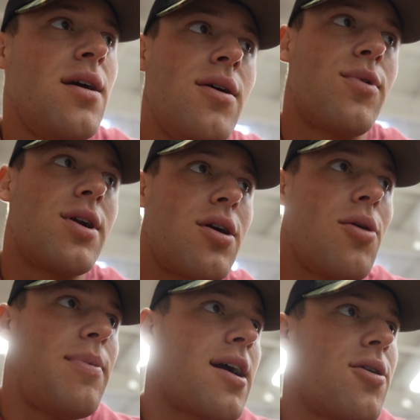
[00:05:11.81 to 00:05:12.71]
we're gonna go
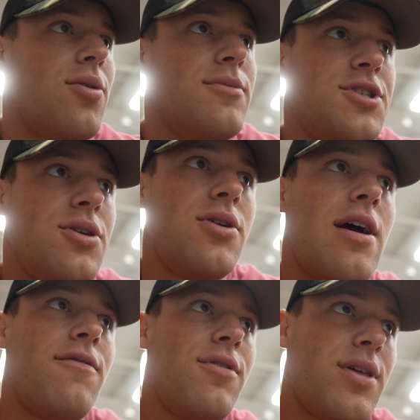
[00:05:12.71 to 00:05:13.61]
back home and show you
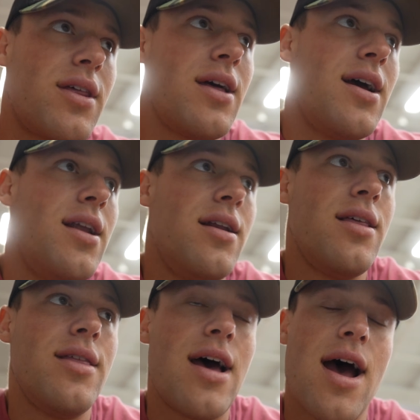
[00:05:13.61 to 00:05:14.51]
everything then
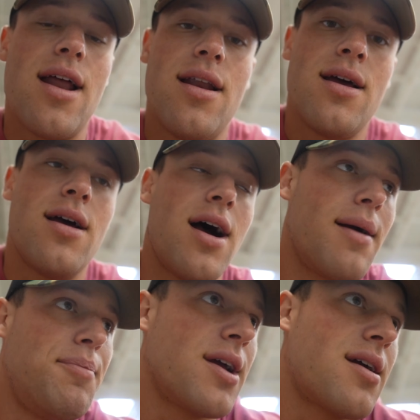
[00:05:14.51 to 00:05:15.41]
that I
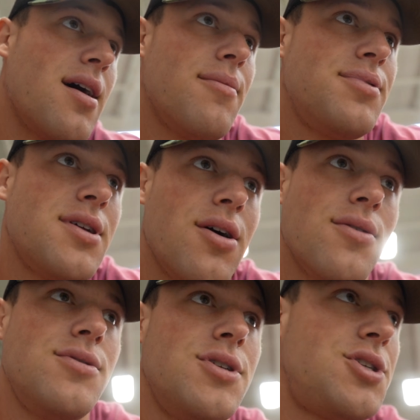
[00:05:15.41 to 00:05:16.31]
pick up. So
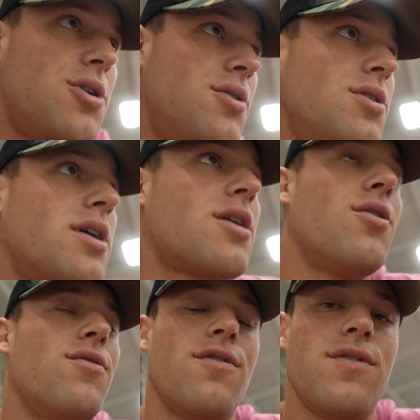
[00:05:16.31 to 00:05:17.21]
just showing you like an
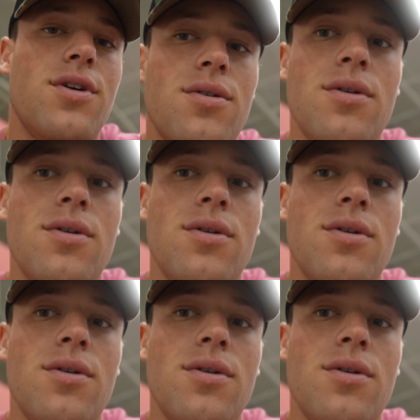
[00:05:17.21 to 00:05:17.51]
overview.